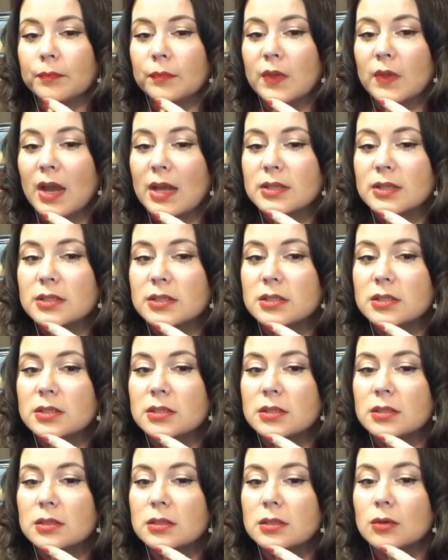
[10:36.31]

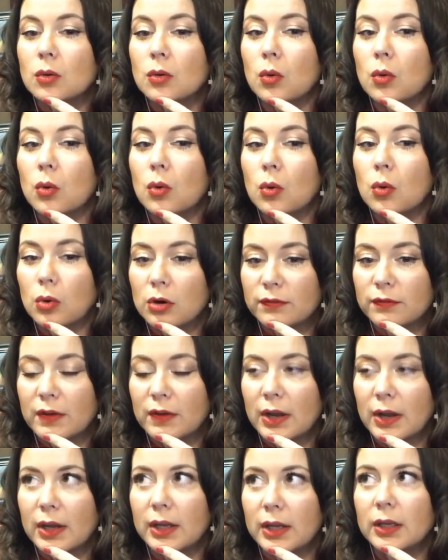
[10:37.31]
That's
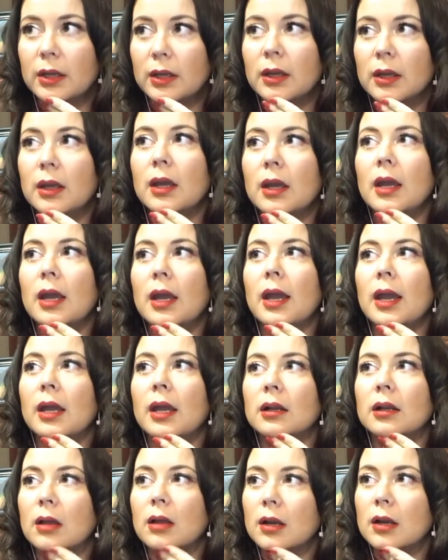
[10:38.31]
horrifying,
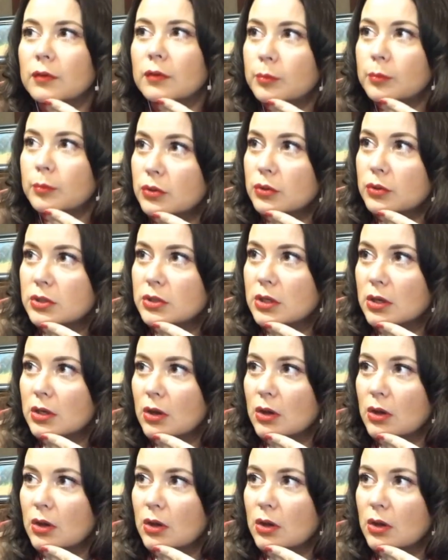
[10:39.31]
and a lot of abuse can go